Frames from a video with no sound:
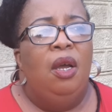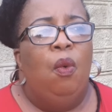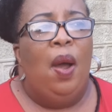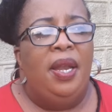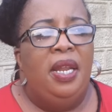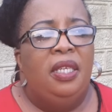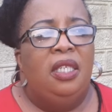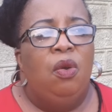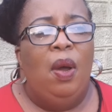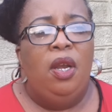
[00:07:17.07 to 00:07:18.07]
one nurse
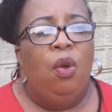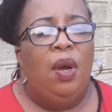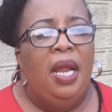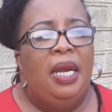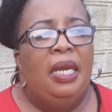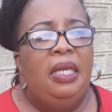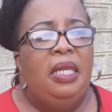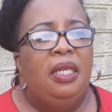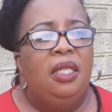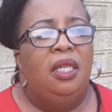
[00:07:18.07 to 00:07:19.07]
in one local
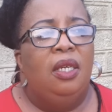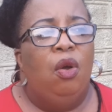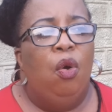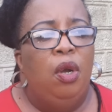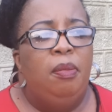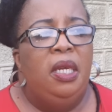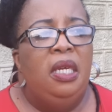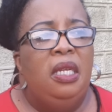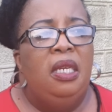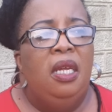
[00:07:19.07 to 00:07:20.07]
clinic called me
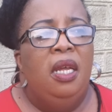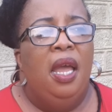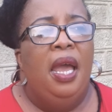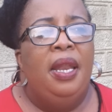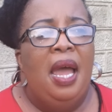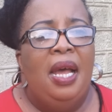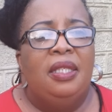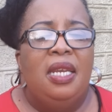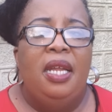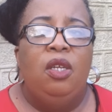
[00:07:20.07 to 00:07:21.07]
in and
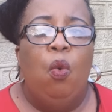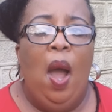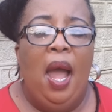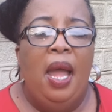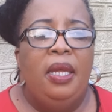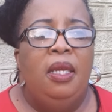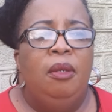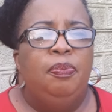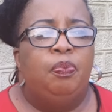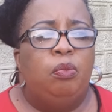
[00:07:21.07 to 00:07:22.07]
asked Nandi, why
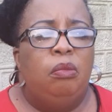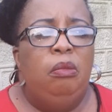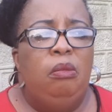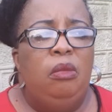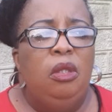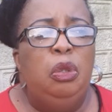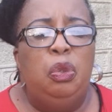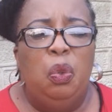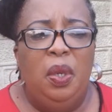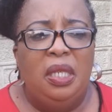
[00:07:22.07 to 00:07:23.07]
you
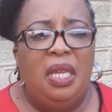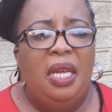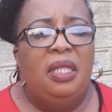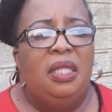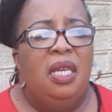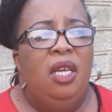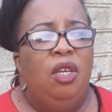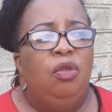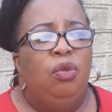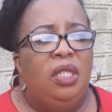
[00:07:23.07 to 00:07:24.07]
doing tests?
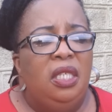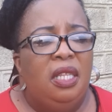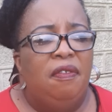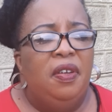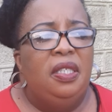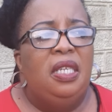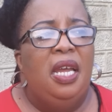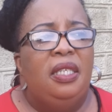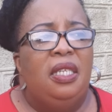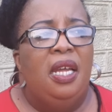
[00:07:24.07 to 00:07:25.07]
You did the first
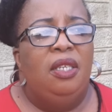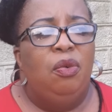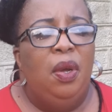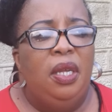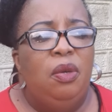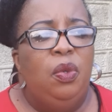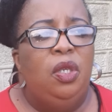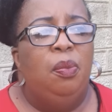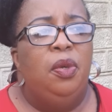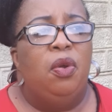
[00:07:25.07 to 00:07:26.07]
test and you were in window
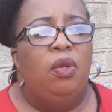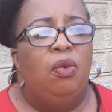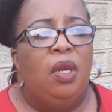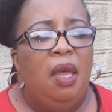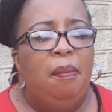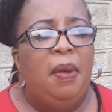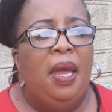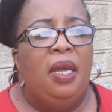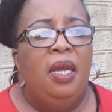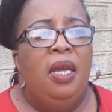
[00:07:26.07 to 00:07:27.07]
period, you came back,
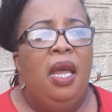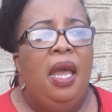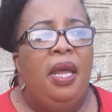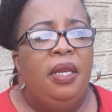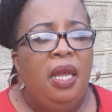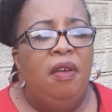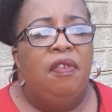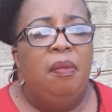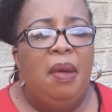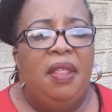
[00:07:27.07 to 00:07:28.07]
and
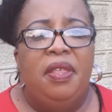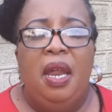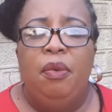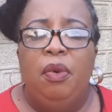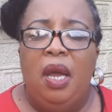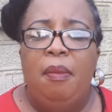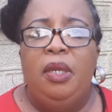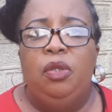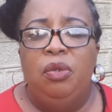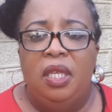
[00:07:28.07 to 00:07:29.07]
every month now you come
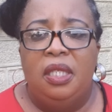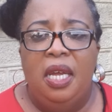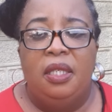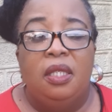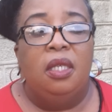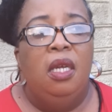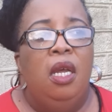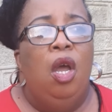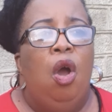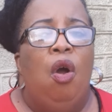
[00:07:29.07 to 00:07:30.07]
and do the test,
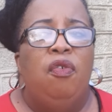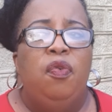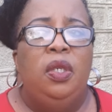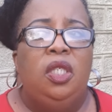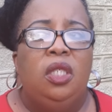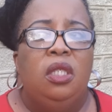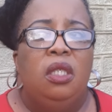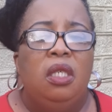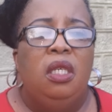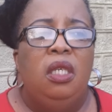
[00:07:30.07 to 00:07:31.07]
of which
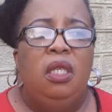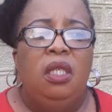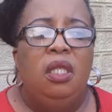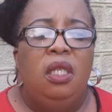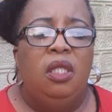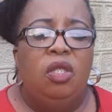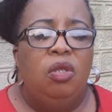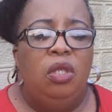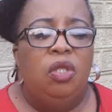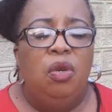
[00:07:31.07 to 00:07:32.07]

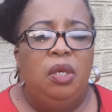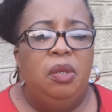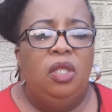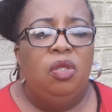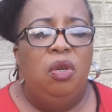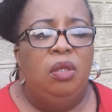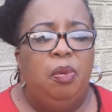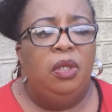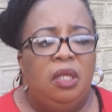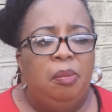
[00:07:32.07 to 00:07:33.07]
it's not
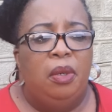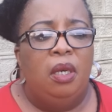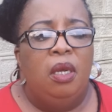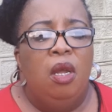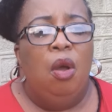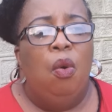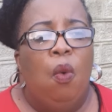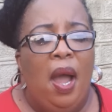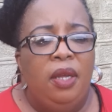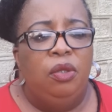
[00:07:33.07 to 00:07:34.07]
possible.
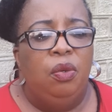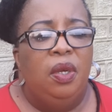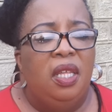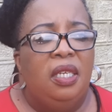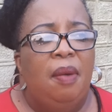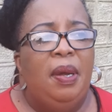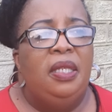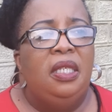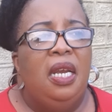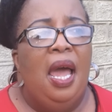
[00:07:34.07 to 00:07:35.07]
Why are you doing that? Up
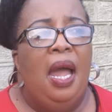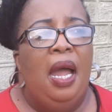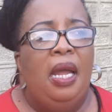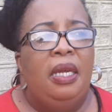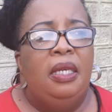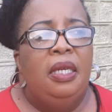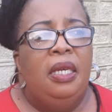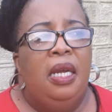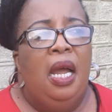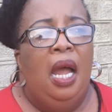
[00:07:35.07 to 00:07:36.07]
until I
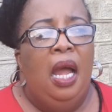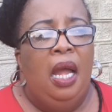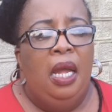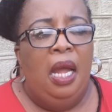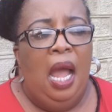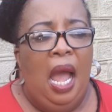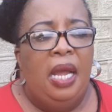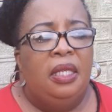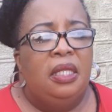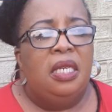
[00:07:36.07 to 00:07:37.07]

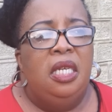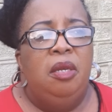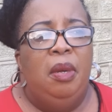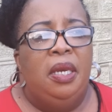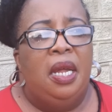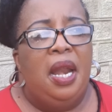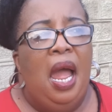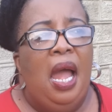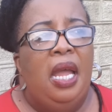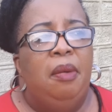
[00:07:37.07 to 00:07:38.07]
scream and
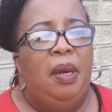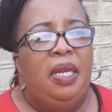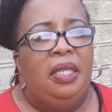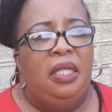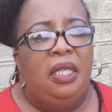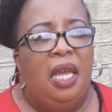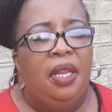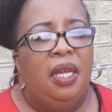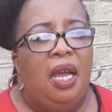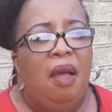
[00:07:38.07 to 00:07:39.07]
cry, but I did get
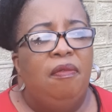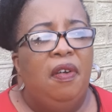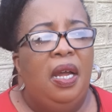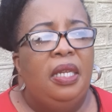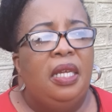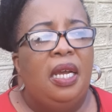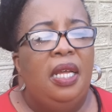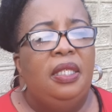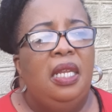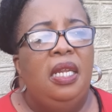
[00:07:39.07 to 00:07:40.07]
the comfort, the
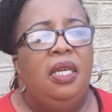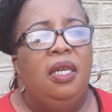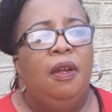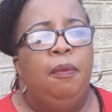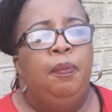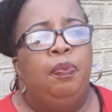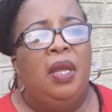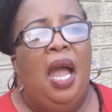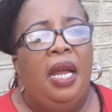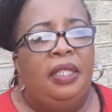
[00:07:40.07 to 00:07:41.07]
counseling.
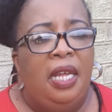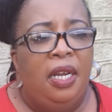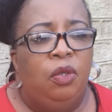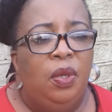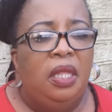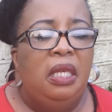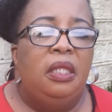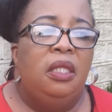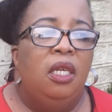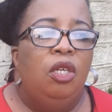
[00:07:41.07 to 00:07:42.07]
I dealt with
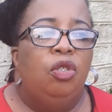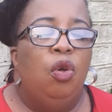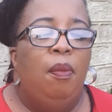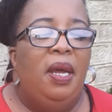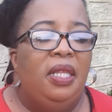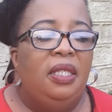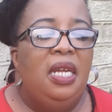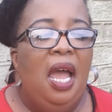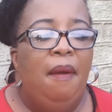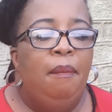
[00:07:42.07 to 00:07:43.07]
it. So by the
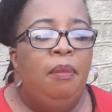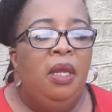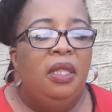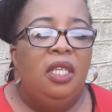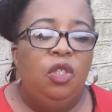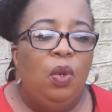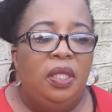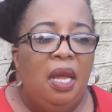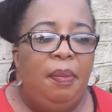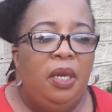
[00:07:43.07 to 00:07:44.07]
time this was
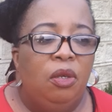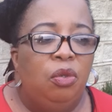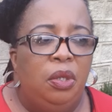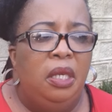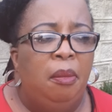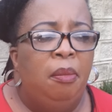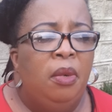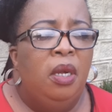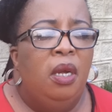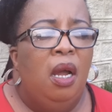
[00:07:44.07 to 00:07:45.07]
happening to him,
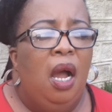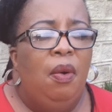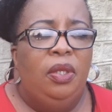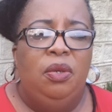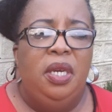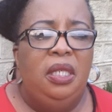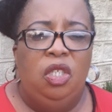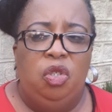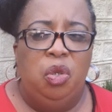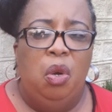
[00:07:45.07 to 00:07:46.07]
I was already
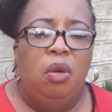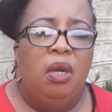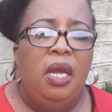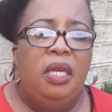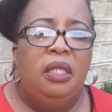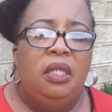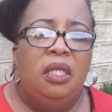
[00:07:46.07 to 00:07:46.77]
strong, and